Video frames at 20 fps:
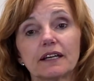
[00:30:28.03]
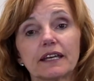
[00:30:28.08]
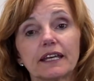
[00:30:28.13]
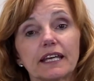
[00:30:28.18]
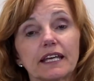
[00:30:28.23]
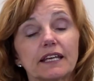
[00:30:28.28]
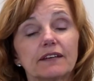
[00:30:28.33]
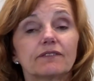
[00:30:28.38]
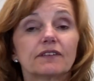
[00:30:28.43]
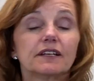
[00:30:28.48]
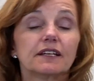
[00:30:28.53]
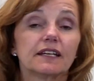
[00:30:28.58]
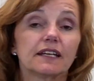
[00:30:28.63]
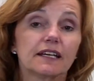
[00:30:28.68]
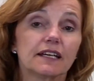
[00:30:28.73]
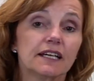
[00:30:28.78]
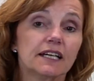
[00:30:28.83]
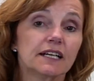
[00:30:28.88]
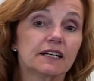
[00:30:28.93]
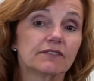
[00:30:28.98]
even
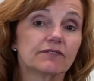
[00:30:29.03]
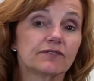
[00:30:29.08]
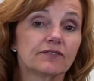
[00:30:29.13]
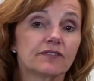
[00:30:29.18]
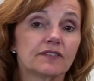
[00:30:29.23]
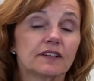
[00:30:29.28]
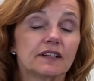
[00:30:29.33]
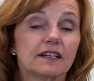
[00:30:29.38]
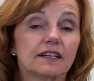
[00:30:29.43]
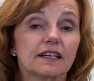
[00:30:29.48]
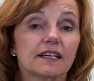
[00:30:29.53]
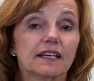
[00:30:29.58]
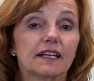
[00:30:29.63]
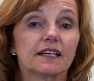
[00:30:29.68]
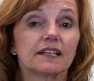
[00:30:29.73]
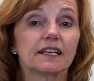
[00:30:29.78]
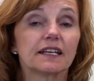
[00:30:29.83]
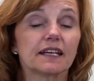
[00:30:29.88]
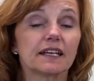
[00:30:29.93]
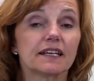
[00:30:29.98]
if
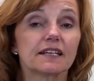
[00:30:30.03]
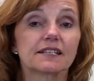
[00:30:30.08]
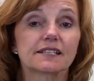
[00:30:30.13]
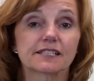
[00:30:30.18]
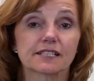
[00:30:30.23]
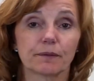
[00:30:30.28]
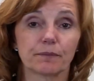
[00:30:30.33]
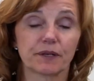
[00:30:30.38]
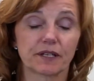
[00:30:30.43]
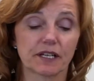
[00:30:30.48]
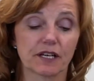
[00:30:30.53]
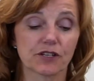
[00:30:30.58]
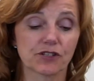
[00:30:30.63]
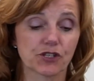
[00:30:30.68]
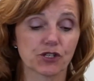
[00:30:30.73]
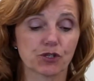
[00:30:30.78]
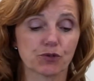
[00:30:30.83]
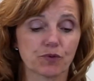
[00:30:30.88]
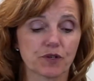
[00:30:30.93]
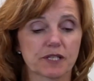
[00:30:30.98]
it is someone
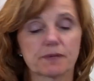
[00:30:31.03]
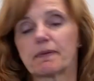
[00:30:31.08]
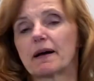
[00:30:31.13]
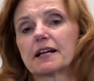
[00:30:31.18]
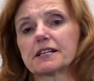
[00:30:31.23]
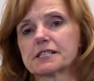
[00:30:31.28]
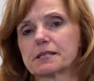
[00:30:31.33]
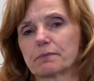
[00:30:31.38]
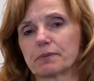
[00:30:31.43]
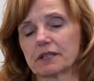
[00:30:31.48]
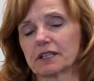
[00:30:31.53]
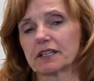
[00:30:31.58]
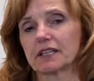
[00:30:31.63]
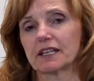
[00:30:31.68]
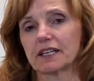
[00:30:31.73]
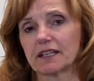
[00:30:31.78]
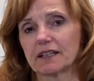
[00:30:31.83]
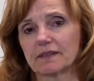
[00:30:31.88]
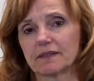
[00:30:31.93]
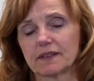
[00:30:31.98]
else's
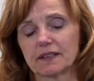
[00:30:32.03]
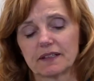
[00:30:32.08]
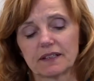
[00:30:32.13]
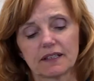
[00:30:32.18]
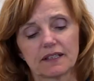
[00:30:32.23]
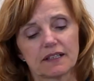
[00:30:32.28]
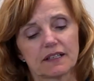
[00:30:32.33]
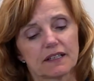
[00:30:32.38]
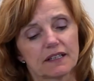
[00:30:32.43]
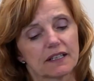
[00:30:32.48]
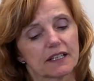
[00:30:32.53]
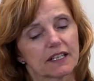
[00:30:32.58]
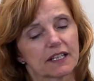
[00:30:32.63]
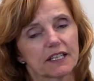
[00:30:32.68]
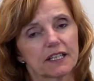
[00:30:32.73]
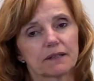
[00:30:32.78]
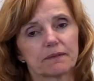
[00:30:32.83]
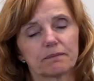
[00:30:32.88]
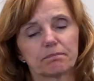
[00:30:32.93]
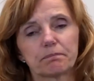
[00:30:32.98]
responsibility. You
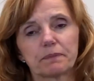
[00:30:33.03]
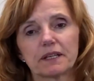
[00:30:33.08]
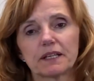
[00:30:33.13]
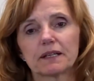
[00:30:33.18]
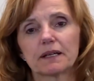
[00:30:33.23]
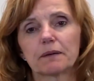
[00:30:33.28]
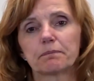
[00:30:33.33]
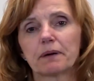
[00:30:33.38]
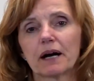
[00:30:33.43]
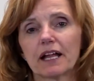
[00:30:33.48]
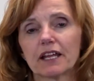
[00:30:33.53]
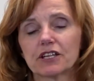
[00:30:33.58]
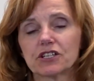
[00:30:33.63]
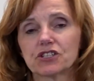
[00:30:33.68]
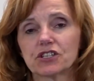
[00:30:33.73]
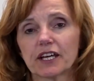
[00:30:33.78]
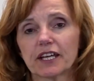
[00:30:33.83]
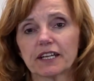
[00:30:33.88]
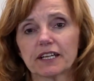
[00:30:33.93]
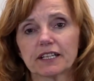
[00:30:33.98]
can be
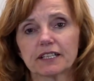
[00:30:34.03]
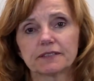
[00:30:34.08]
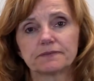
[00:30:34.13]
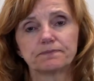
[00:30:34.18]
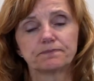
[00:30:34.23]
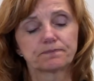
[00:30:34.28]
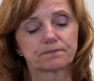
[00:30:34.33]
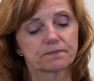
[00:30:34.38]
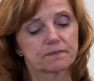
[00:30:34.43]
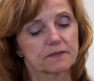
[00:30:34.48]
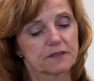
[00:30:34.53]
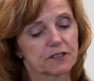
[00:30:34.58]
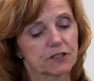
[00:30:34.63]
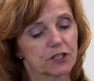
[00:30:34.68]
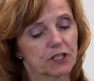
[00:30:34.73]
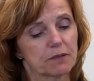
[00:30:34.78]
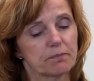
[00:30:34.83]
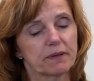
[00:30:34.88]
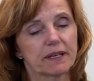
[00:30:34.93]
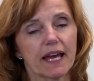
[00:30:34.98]
apologetic, you
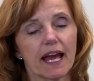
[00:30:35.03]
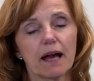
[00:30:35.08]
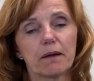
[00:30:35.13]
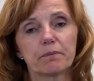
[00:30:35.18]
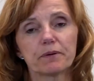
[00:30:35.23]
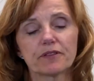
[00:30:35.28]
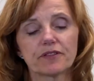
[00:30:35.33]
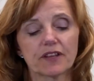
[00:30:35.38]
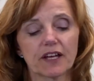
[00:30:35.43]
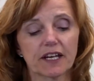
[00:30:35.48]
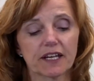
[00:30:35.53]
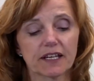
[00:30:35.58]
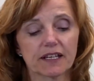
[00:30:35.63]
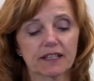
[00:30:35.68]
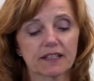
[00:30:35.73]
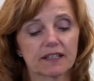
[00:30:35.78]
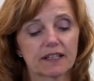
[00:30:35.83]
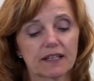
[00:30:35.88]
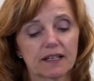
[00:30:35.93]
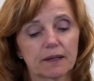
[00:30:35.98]
can be empathetic,
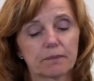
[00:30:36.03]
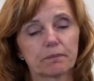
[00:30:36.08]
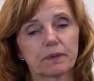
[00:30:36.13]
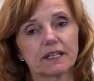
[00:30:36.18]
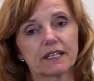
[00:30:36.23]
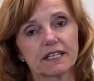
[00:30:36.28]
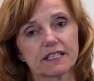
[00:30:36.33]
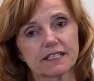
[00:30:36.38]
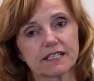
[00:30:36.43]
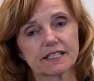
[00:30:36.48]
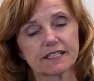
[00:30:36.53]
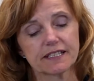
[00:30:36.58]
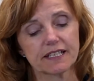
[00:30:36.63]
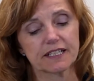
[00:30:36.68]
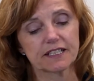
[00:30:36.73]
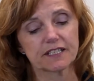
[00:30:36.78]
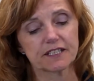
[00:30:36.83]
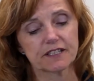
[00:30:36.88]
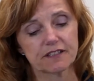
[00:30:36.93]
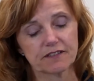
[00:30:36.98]
but yet
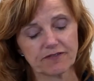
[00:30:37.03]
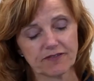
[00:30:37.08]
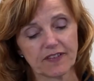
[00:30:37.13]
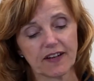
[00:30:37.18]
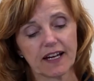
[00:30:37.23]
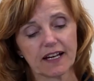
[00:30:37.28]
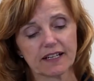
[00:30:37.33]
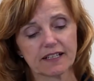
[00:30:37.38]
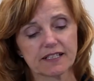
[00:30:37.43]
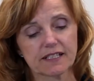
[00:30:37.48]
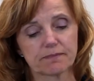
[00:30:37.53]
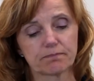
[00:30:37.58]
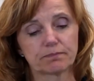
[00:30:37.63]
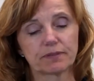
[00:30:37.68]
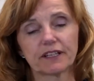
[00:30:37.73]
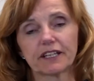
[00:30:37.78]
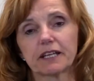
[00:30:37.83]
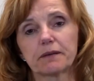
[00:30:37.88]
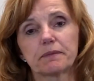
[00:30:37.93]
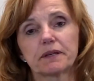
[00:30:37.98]
stick to the facts.
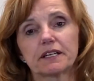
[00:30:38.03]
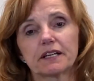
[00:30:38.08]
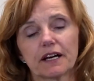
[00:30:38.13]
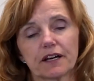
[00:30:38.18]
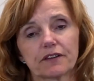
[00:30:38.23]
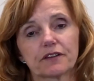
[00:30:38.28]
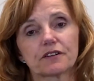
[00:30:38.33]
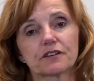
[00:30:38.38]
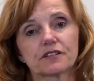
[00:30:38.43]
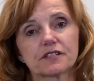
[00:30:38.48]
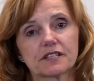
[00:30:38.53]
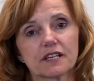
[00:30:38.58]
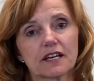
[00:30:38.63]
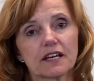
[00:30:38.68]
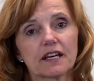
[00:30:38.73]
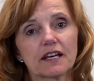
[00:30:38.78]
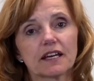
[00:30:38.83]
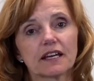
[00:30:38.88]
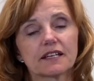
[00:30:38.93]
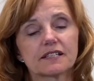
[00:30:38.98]
Blaming others
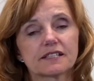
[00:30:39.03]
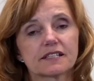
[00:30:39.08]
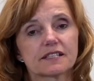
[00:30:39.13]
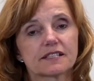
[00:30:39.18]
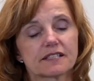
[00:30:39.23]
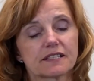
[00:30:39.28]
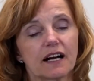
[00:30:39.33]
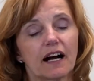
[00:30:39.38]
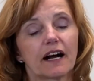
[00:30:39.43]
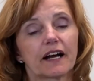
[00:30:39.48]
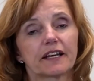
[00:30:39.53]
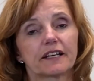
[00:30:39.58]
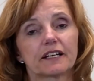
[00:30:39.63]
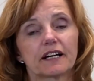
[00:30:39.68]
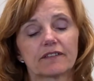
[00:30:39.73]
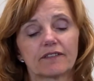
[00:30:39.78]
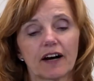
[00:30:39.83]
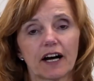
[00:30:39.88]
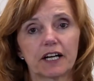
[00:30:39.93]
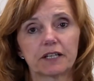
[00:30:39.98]
is a sign
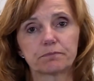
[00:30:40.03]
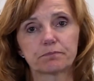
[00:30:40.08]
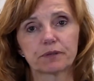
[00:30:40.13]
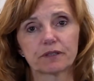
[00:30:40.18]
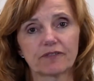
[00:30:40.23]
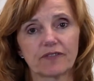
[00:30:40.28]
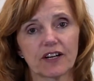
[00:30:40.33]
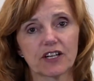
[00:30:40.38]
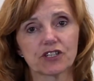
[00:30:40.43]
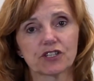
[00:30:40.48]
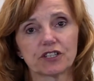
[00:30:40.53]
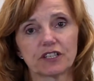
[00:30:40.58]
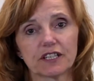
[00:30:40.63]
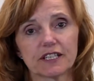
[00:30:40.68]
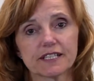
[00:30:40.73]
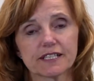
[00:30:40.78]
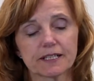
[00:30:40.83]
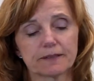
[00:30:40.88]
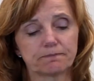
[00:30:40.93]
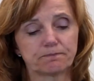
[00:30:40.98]
of
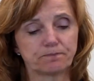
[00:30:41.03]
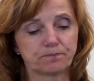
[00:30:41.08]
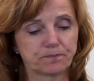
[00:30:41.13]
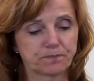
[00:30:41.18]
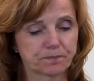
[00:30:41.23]
unprofessionalism.